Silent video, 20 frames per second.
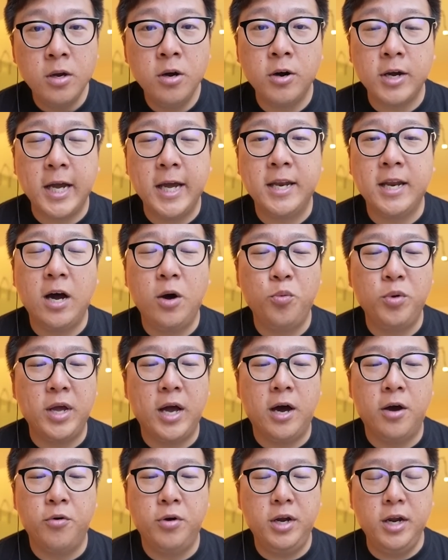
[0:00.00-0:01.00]
Okay, now we
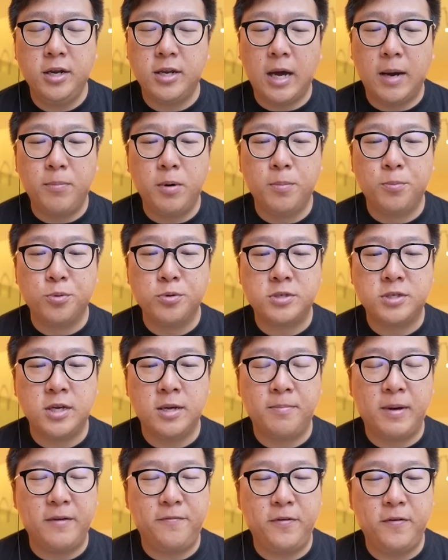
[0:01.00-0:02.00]
are already double
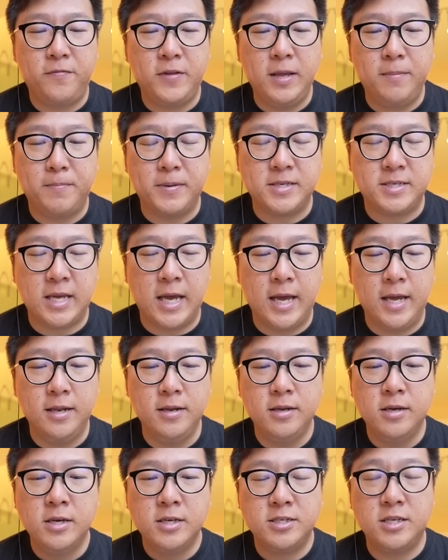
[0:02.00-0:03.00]
boosted by 50%
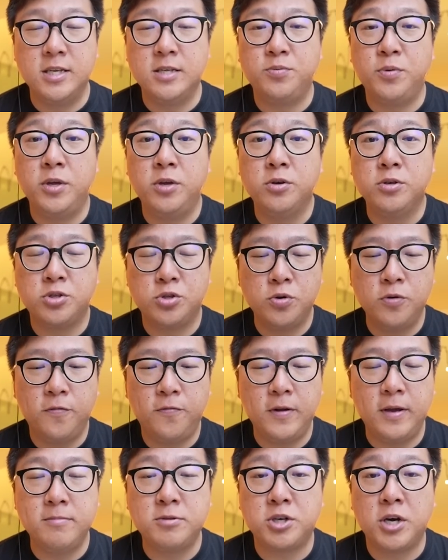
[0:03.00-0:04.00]
since we used 2
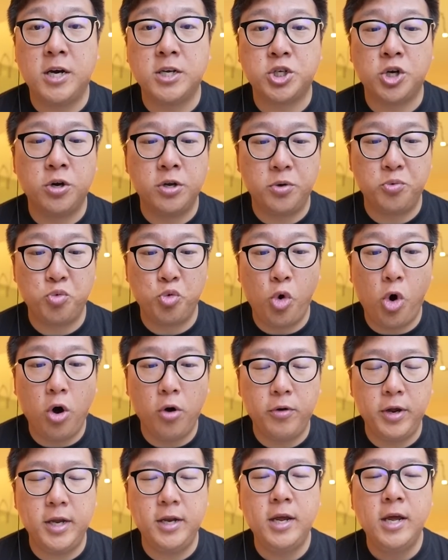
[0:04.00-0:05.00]
Flame Charge on the
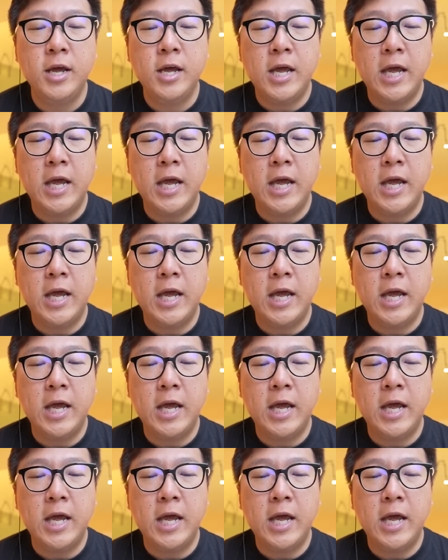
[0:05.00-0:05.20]
Warren,